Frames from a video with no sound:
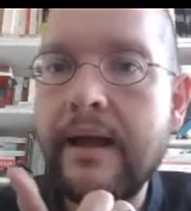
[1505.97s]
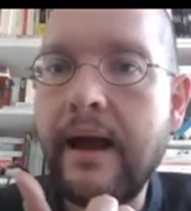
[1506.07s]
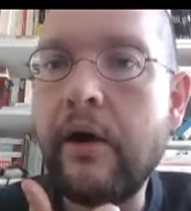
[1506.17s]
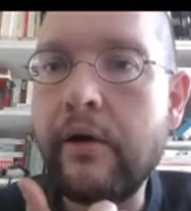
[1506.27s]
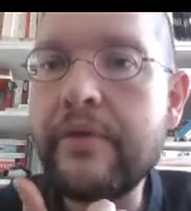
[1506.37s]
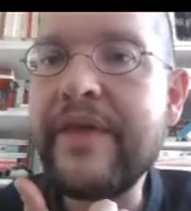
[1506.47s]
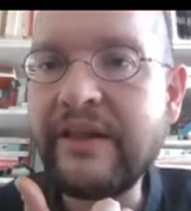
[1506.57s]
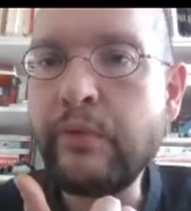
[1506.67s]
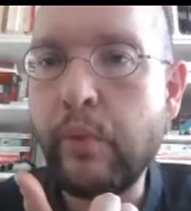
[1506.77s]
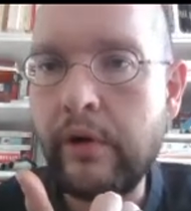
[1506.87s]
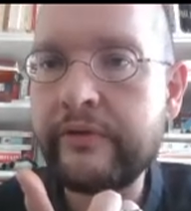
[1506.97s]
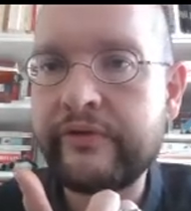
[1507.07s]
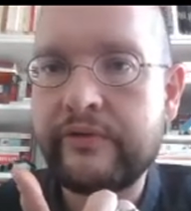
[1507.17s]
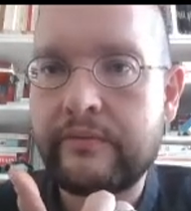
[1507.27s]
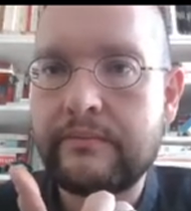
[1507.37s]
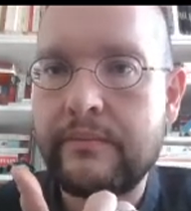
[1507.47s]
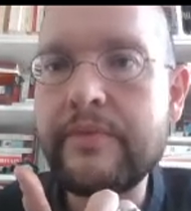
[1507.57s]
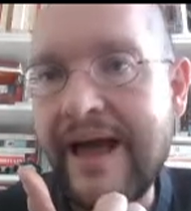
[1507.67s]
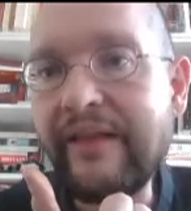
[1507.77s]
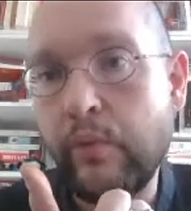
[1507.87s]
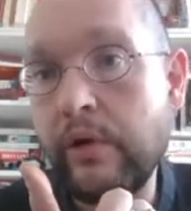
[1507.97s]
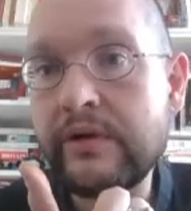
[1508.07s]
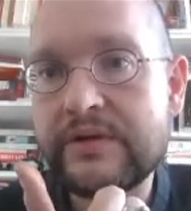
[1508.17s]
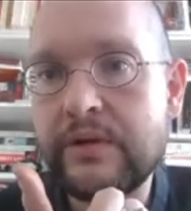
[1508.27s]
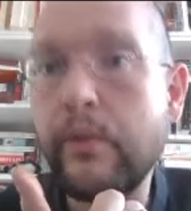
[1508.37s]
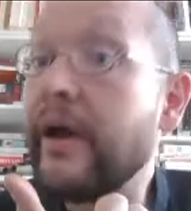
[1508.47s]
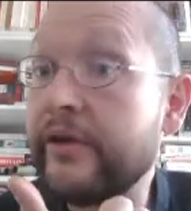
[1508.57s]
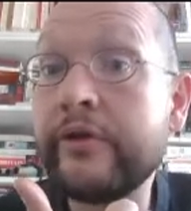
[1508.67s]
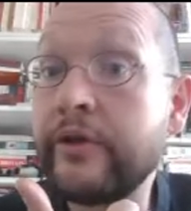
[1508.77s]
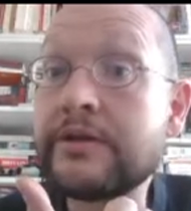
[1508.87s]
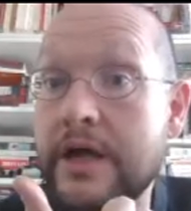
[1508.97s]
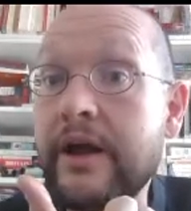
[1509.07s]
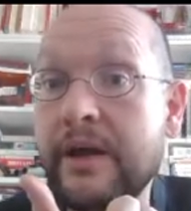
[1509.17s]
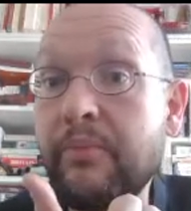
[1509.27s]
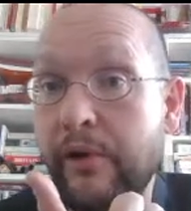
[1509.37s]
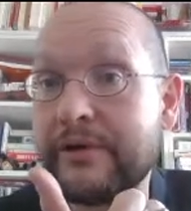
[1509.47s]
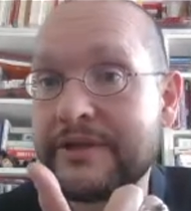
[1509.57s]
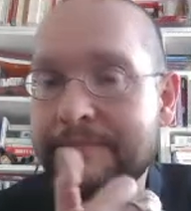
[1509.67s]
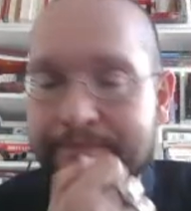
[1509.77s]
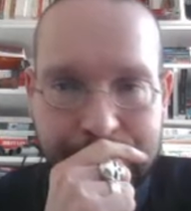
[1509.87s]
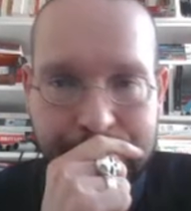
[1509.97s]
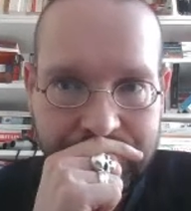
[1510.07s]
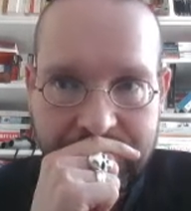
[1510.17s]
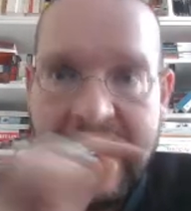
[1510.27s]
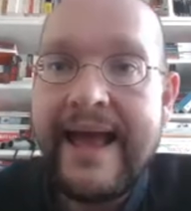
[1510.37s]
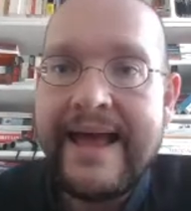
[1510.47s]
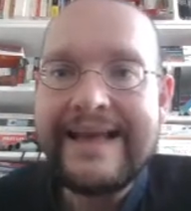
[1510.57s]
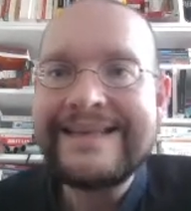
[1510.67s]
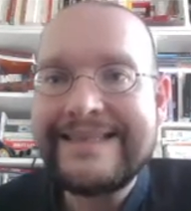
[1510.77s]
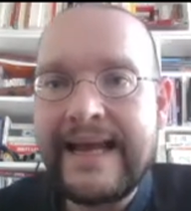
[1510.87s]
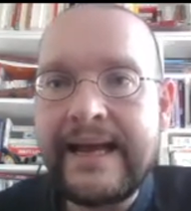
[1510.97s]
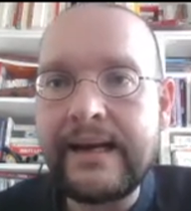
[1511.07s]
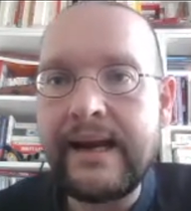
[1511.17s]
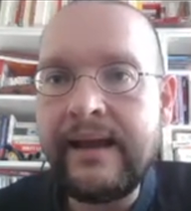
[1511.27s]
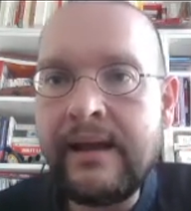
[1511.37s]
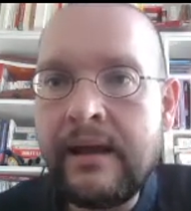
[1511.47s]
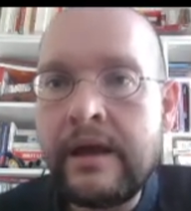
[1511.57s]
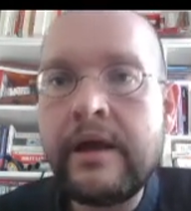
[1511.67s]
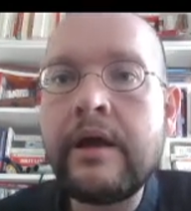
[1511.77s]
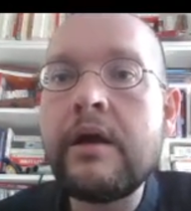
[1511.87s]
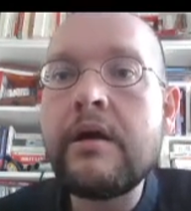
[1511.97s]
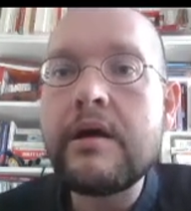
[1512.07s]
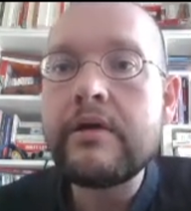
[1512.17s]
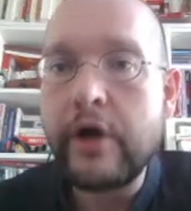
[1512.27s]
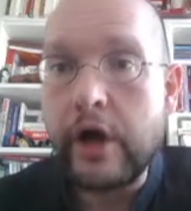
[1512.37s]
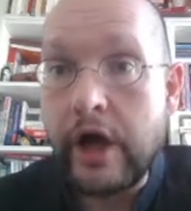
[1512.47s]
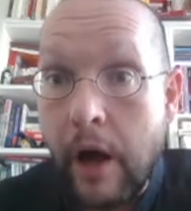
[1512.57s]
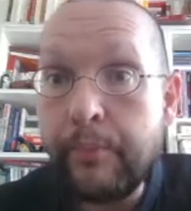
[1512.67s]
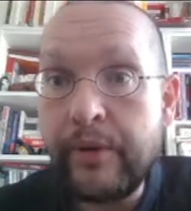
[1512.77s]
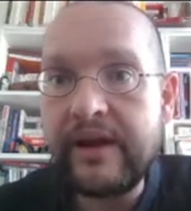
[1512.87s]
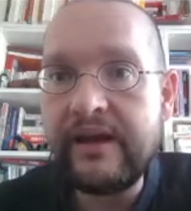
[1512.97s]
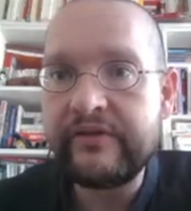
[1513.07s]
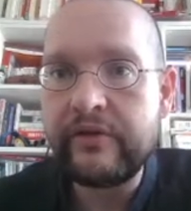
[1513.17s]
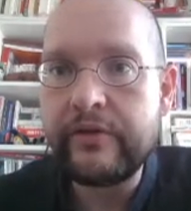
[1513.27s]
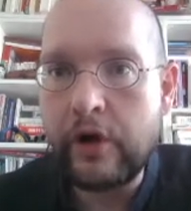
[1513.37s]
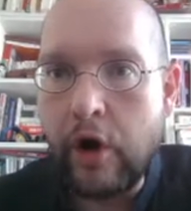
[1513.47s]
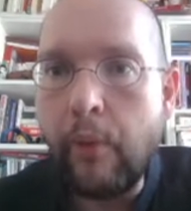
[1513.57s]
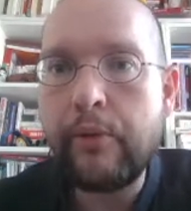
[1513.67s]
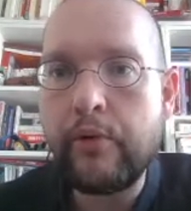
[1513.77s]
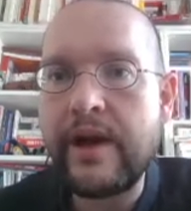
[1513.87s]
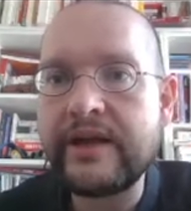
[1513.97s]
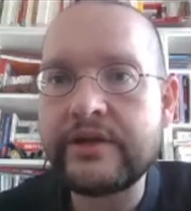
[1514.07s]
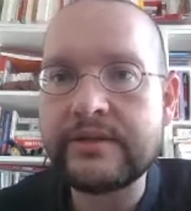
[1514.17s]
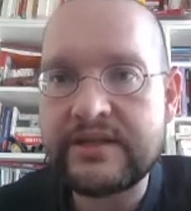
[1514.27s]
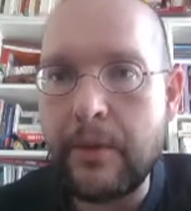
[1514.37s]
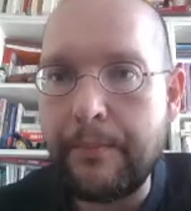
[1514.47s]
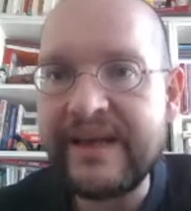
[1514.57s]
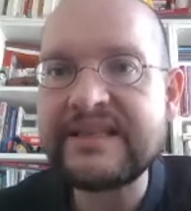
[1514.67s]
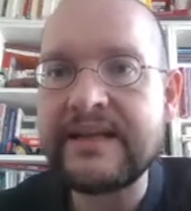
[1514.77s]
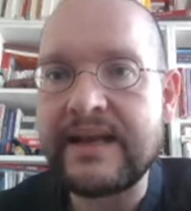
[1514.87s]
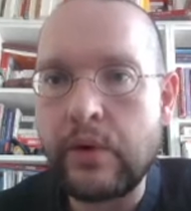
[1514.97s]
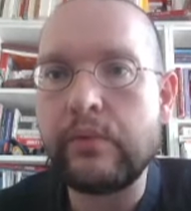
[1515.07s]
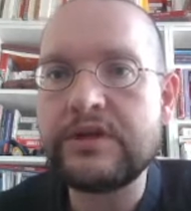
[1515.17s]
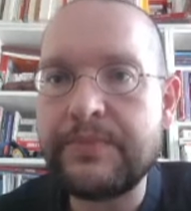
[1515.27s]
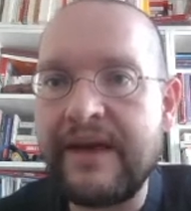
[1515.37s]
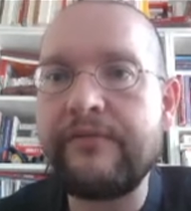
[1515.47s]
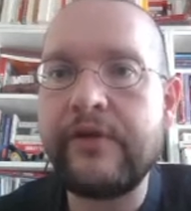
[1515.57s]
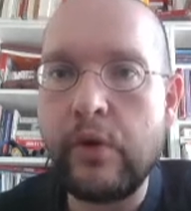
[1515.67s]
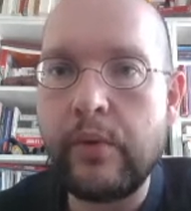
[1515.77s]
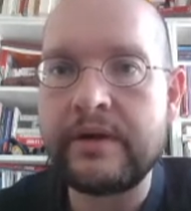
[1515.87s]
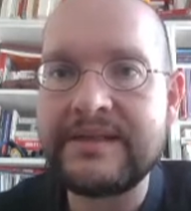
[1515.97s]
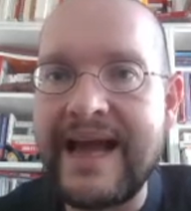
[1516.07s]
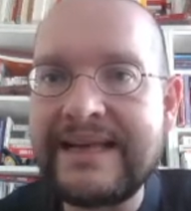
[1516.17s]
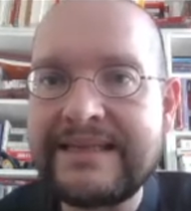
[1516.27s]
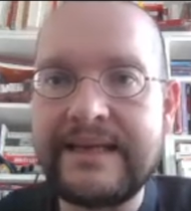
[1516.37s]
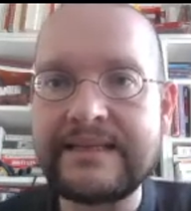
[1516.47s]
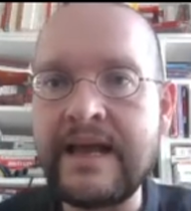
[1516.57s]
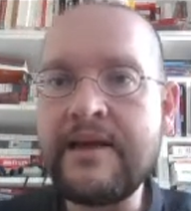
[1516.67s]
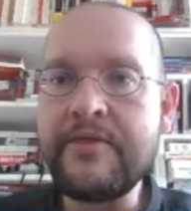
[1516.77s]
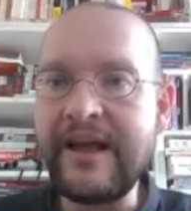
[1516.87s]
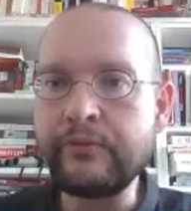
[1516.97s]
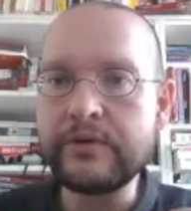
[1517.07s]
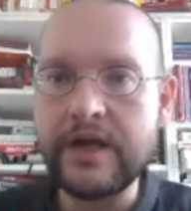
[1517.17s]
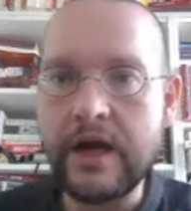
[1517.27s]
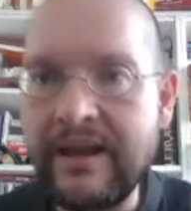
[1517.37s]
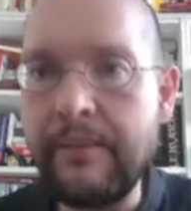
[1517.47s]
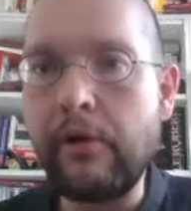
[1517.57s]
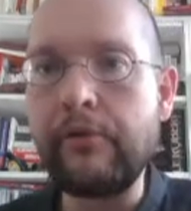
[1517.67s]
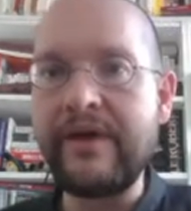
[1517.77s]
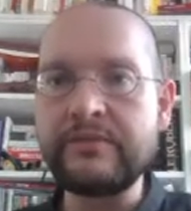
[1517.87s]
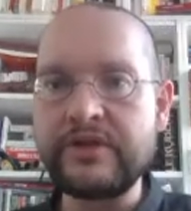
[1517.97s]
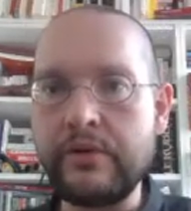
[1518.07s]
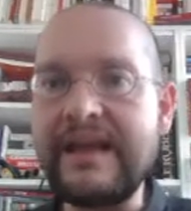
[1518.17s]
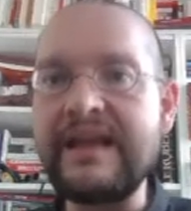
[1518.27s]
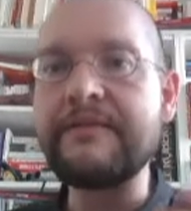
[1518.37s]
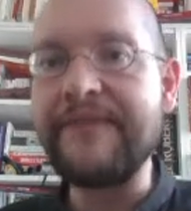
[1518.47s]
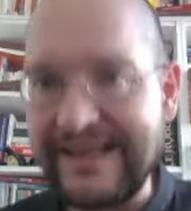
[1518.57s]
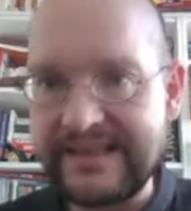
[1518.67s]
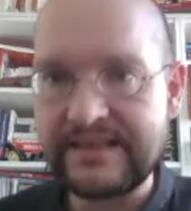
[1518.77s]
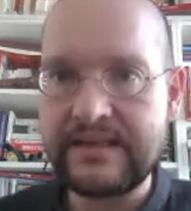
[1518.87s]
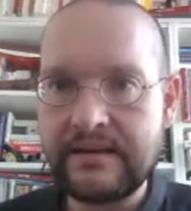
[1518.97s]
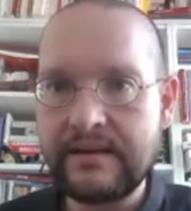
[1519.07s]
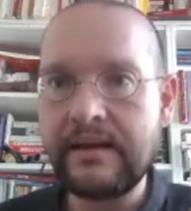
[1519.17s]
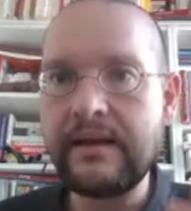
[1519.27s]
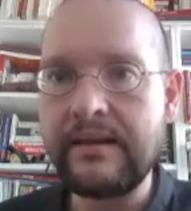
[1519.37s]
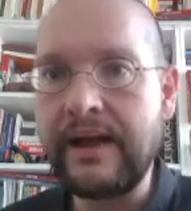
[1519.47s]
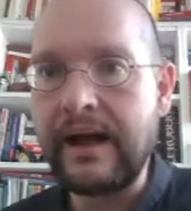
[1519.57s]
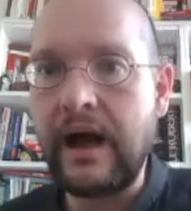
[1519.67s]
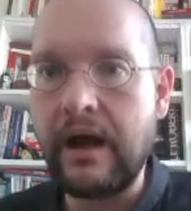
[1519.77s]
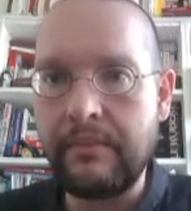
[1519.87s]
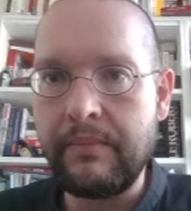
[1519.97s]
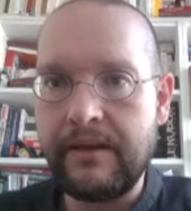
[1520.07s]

Oh, that works. That works when you're not unemployed. Secondly, the companies, the corporations, the business would pay fewer taxes. That would enable them to invest in the economy.